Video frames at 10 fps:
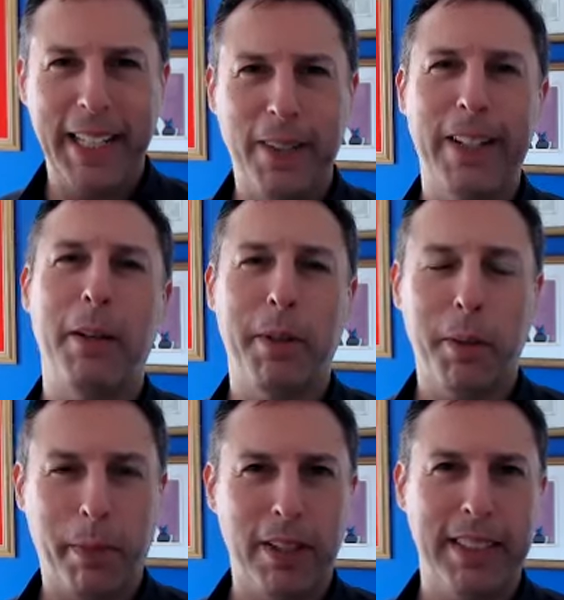you know what, I'm going
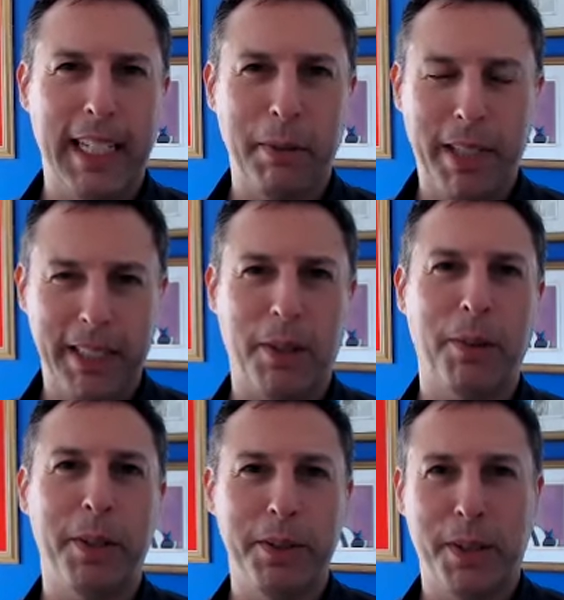to pause that because I
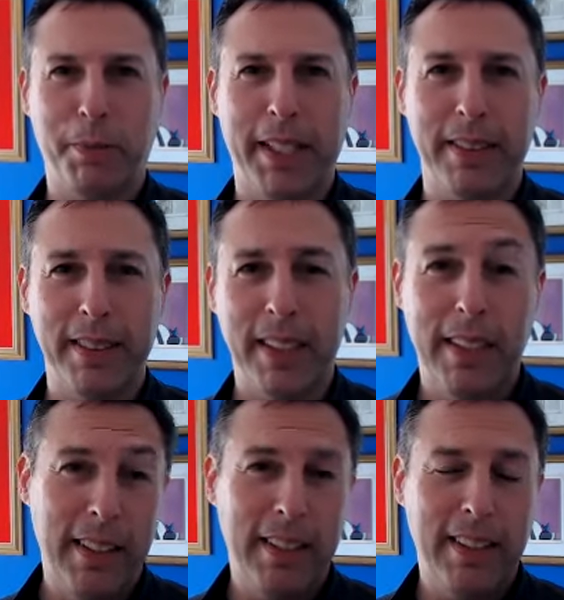want to do something else.
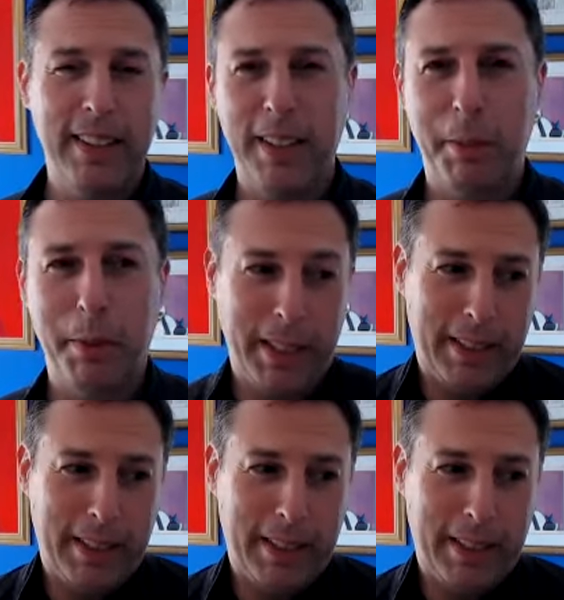People were like,